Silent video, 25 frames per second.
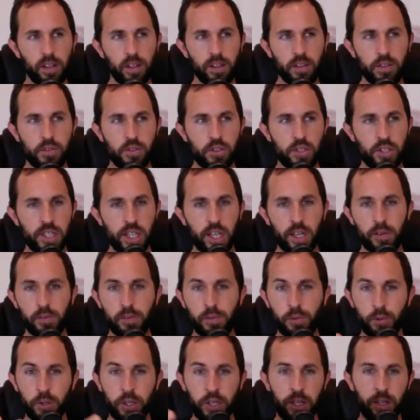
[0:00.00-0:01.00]

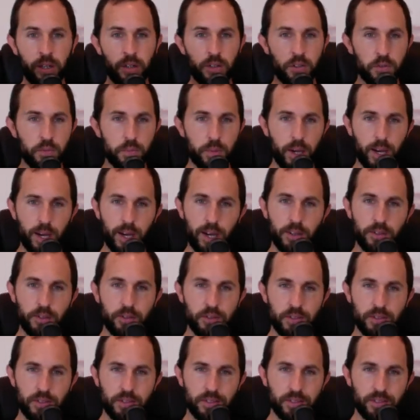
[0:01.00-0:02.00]
Several years
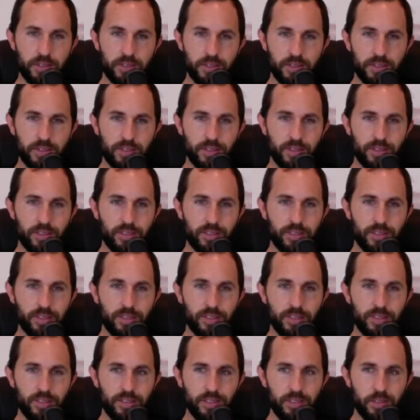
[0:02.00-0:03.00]
passed,
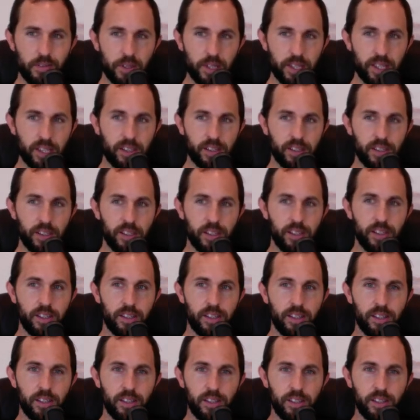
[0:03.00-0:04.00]
like
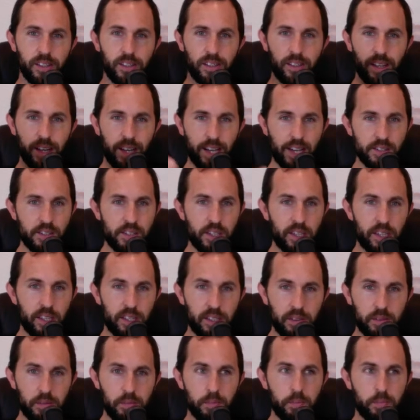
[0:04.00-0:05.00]
as
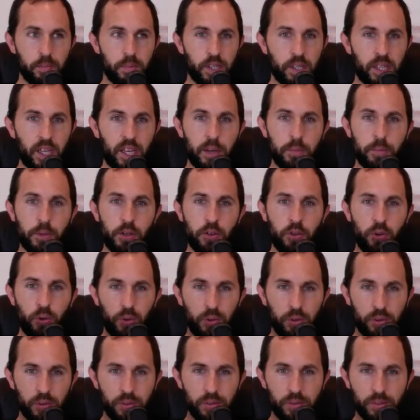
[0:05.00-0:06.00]
I became an adult,
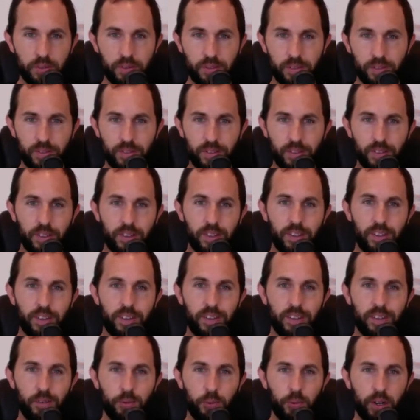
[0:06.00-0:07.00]

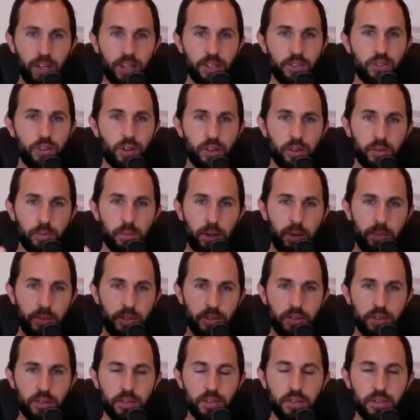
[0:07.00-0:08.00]
when I started my
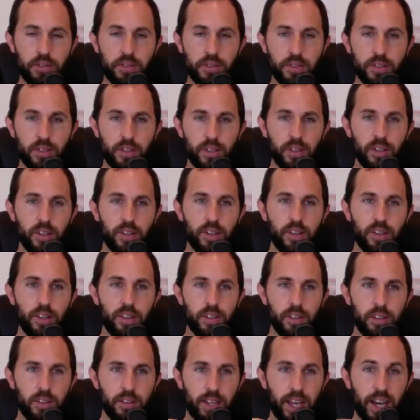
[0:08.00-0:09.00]
business,
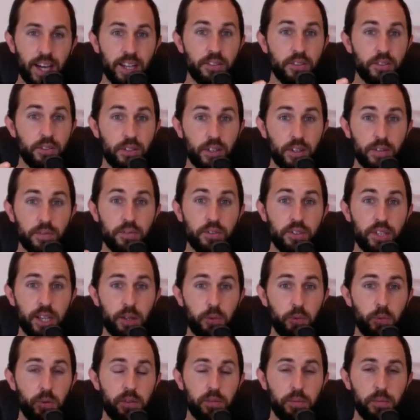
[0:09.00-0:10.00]
that stuff stayed
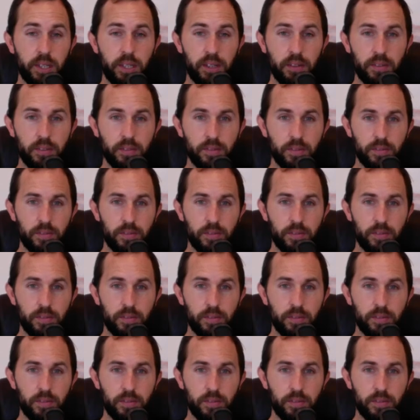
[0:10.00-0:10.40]
with me,